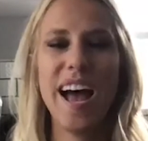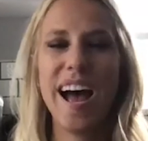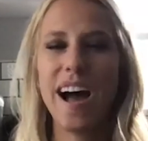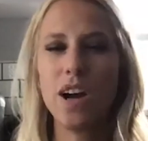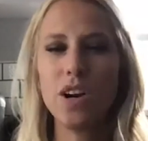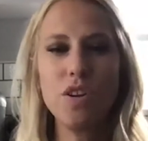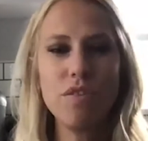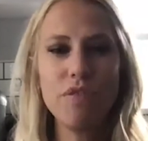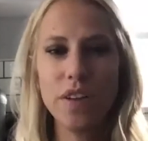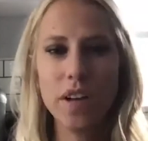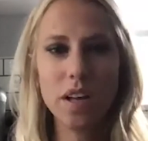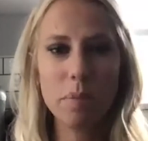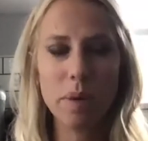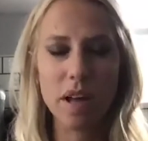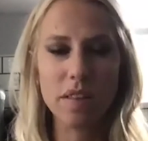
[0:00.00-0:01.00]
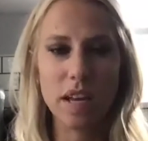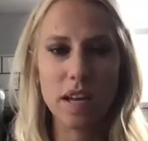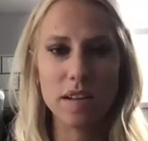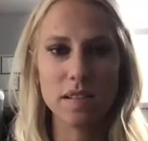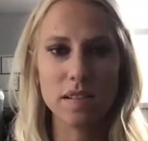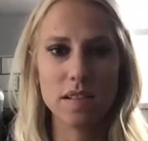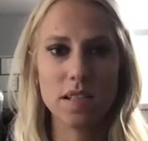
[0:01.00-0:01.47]
How do you feel about that
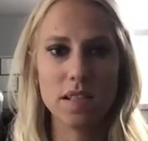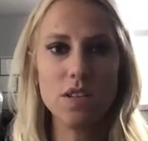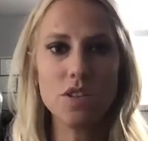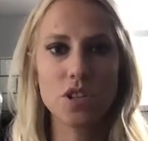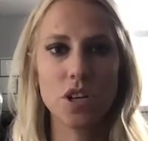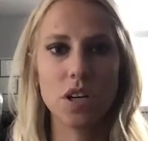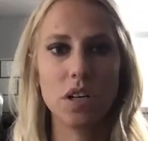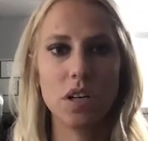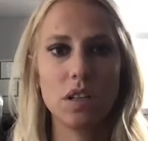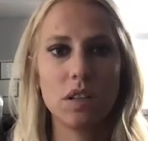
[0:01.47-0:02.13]
as a teacher?